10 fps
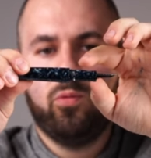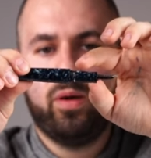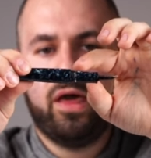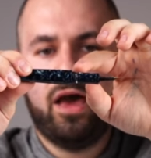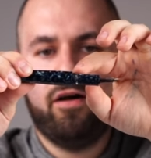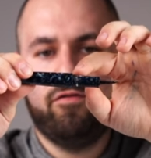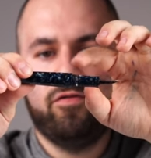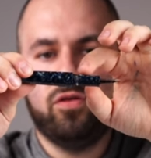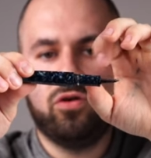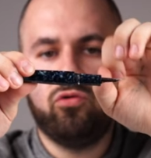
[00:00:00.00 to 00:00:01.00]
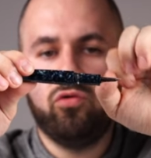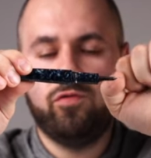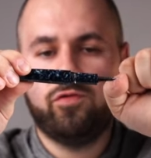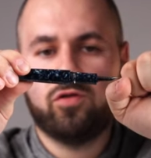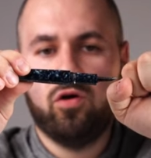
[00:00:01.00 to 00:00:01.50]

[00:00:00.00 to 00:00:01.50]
We have the grooves